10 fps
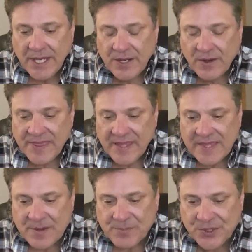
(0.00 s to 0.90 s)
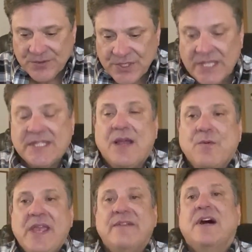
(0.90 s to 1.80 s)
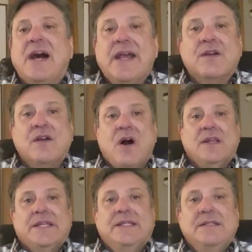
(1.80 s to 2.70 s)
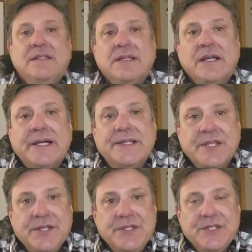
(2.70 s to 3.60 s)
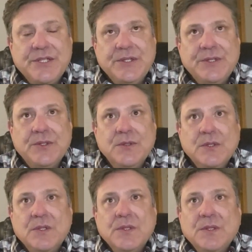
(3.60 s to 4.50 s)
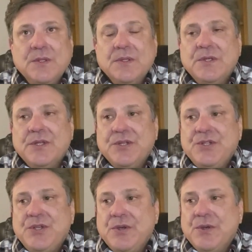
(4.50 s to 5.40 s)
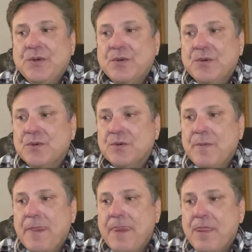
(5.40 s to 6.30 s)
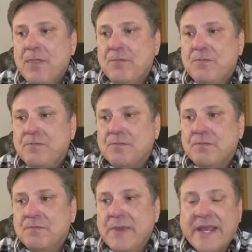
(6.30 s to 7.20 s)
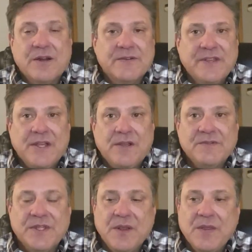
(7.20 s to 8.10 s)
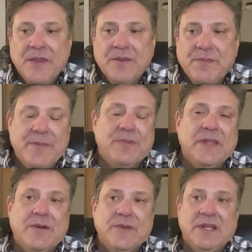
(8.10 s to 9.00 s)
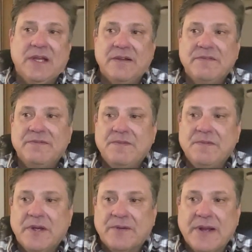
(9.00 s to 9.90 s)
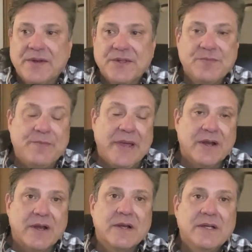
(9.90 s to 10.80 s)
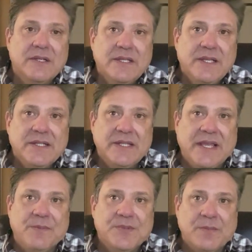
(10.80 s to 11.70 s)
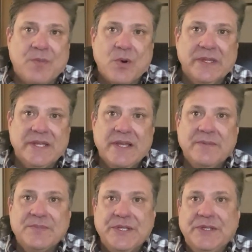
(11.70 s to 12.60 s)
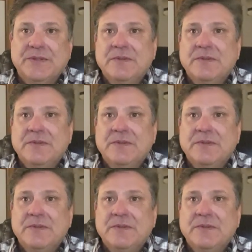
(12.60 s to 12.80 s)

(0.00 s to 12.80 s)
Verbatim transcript: you know i think that proves to us that we have a higher calling uh, to to to make ourselves and, and the people that we love around us better to help support them to